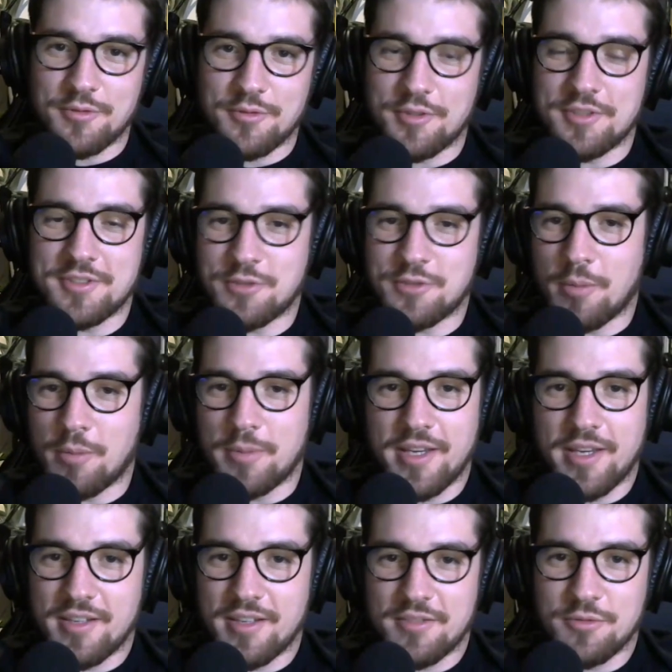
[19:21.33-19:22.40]
Is it
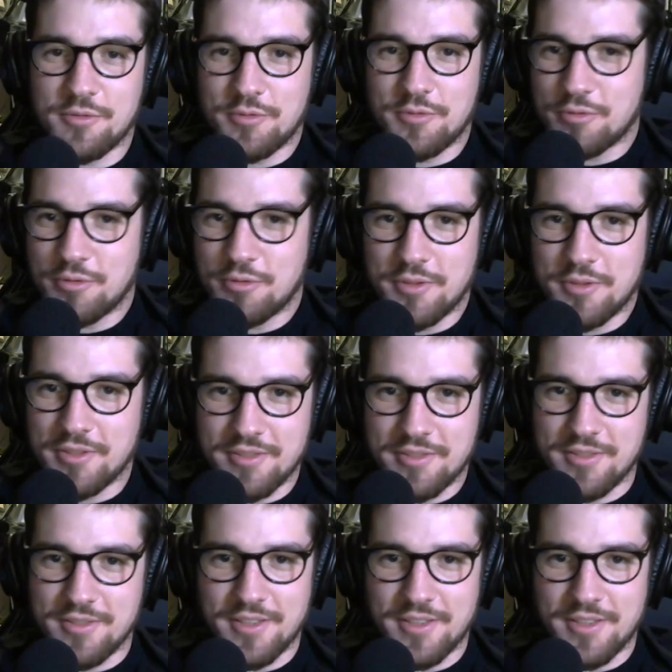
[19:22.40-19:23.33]
complicated to do it?